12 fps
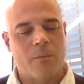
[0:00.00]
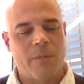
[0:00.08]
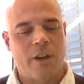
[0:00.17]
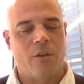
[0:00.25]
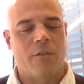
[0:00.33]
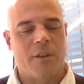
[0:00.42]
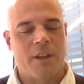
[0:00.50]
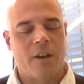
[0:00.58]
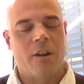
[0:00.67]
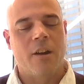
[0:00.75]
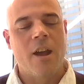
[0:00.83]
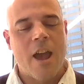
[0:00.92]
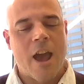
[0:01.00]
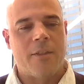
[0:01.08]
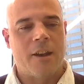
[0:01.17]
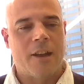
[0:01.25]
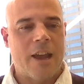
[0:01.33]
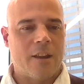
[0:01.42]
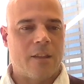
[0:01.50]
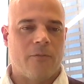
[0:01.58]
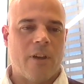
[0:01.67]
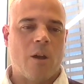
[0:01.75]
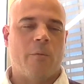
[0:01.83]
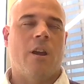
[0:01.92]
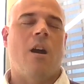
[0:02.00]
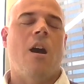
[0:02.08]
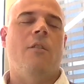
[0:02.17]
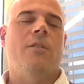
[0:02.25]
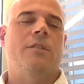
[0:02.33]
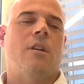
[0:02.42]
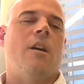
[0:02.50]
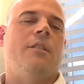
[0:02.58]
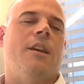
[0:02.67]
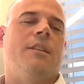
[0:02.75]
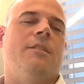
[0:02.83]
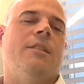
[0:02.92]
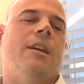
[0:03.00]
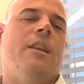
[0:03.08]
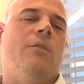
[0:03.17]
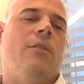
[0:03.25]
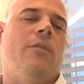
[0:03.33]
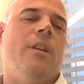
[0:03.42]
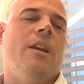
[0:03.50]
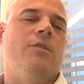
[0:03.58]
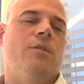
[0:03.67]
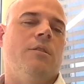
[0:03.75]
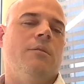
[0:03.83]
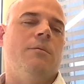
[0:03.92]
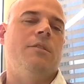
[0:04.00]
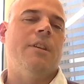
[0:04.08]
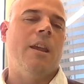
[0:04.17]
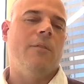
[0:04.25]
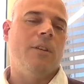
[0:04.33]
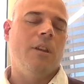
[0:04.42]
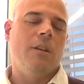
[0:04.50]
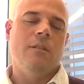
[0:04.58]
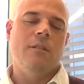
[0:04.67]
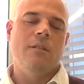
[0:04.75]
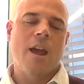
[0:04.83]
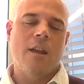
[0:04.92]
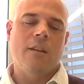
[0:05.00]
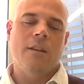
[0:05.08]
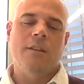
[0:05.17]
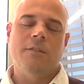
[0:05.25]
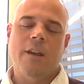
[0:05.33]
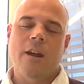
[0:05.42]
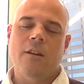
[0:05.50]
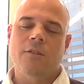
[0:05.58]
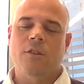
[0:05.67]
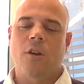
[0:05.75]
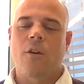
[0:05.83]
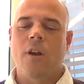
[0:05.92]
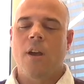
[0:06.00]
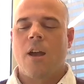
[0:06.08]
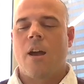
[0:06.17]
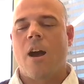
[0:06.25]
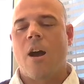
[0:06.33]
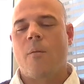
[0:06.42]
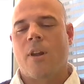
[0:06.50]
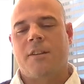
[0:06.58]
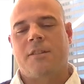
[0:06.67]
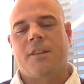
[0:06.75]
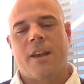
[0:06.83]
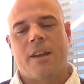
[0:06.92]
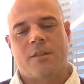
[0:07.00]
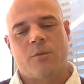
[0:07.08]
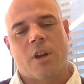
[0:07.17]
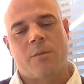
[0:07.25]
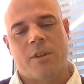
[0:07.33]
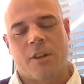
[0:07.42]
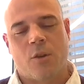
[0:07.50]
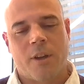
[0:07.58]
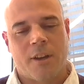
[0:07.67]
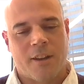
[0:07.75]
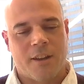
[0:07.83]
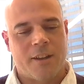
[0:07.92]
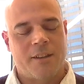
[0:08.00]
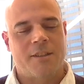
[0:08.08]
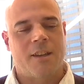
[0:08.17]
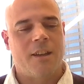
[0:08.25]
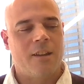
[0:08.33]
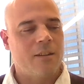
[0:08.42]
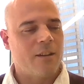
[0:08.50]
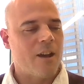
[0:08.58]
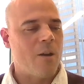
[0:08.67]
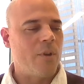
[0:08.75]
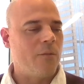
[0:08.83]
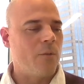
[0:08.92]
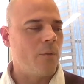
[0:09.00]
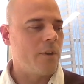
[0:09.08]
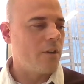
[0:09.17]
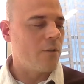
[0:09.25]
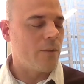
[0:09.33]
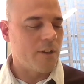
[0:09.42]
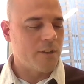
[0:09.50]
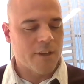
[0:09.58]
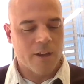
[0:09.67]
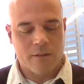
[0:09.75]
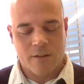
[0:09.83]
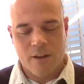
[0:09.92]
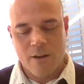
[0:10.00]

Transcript: year over year. And then again, in the family office context, this idea of a financial safety net is there. So I like to say sometimes the liquidity is king, even when you're a real estate